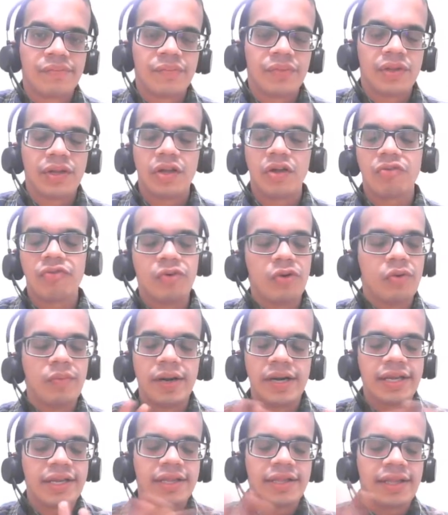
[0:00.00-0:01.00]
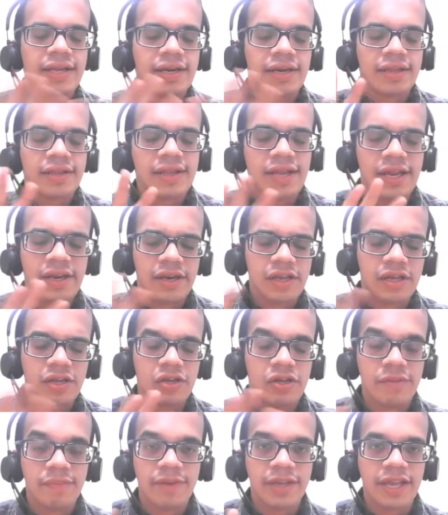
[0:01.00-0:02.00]
If nobody is understanding
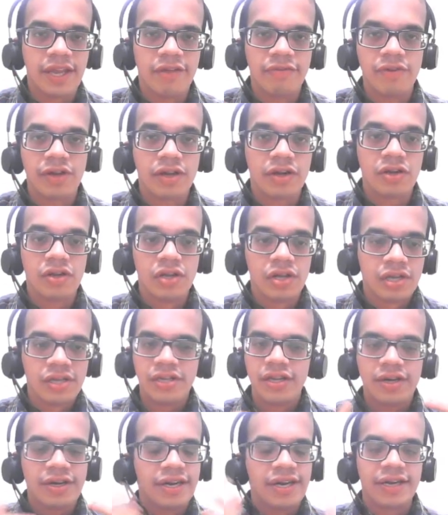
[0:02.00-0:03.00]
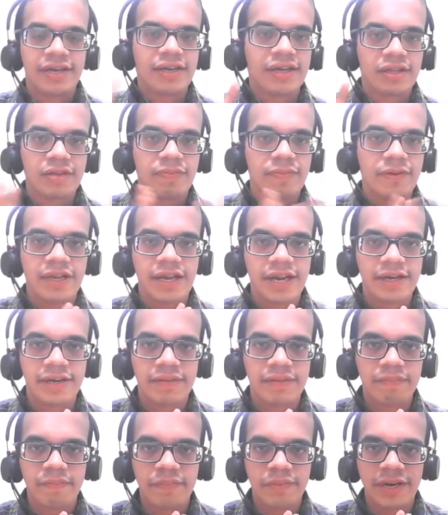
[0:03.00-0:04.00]
your behavior, your data is be
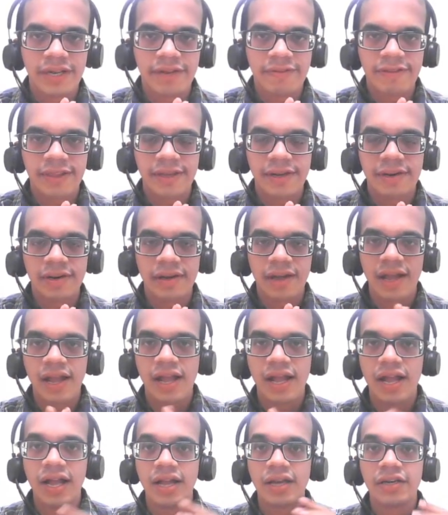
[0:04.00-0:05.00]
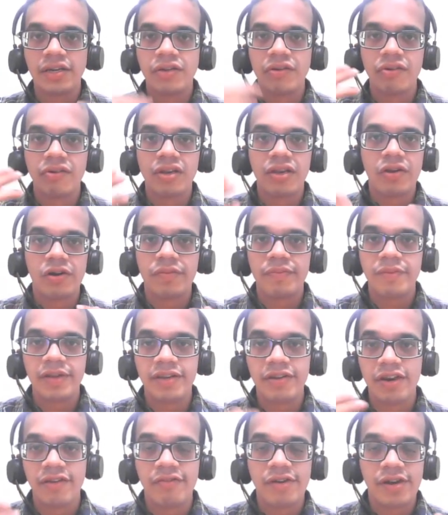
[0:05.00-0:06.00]
getting wasted, and you will not be
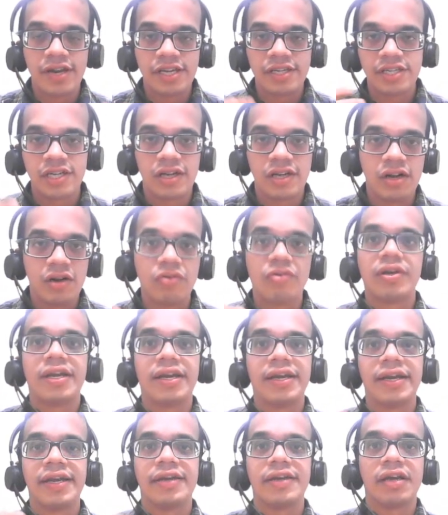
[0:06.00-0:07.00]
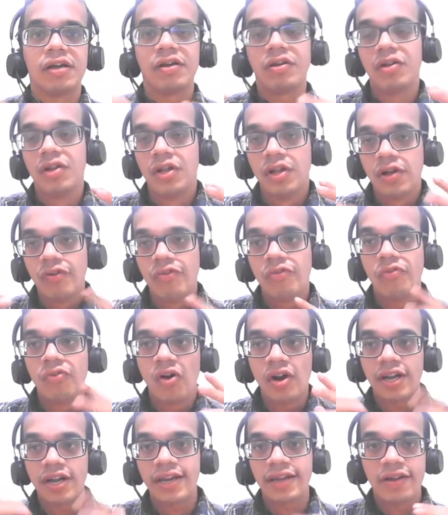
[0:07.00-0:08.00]
leveraging out the data,
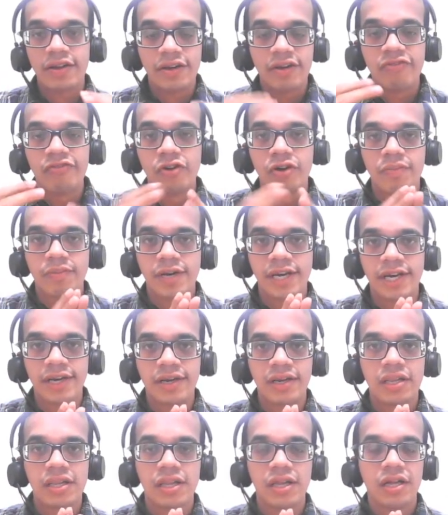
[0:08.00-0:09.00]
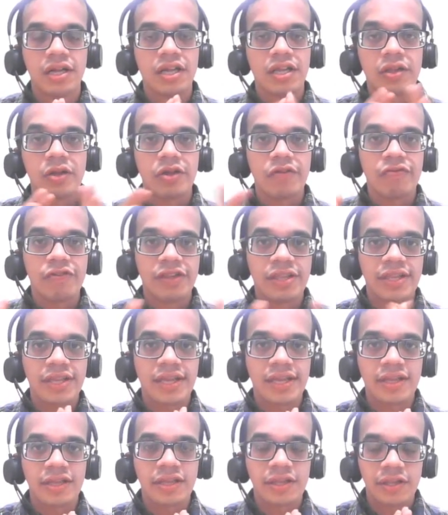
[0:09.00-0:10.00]
what are the footprints. So if in
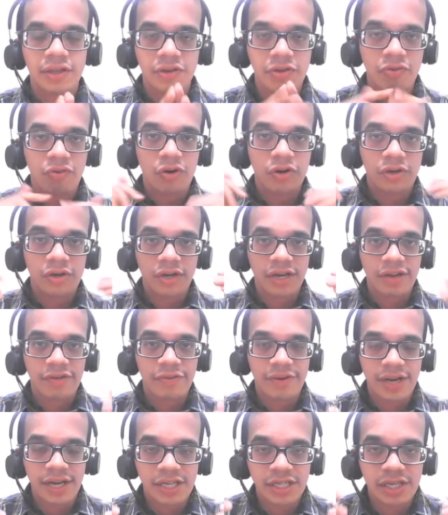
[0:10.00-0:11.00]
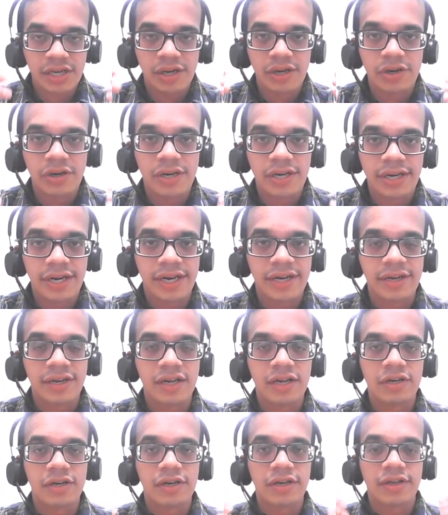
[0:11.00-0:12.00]
case you want to leverage into the data,
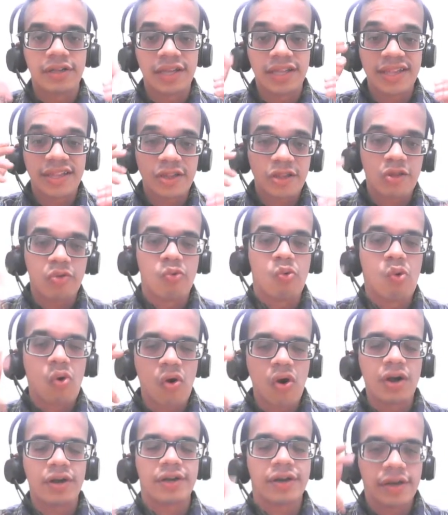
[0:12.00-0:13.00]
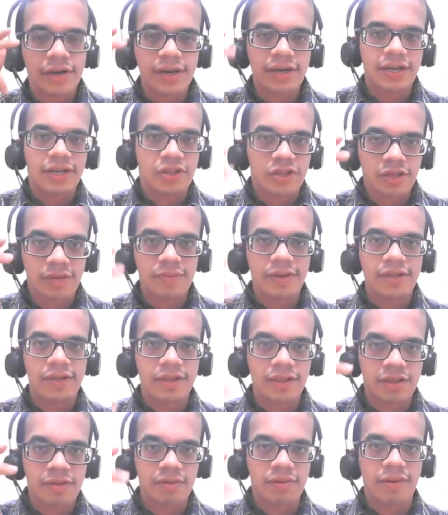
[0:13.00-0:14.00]
into the, this is what the consumer
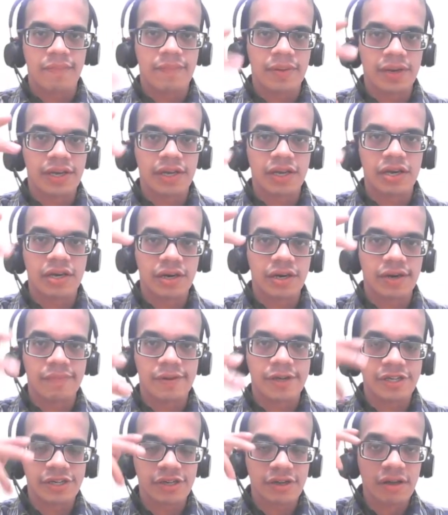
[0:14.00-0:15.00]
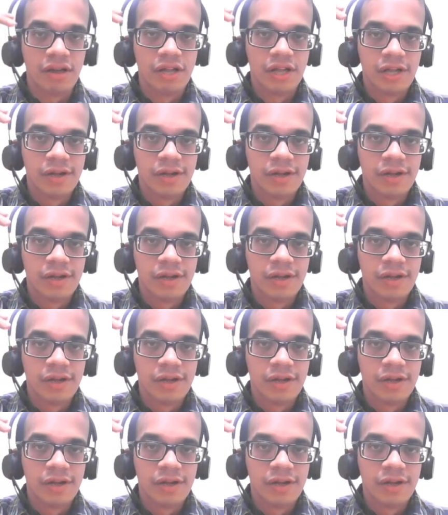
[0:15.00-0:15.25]
is happening into the picture.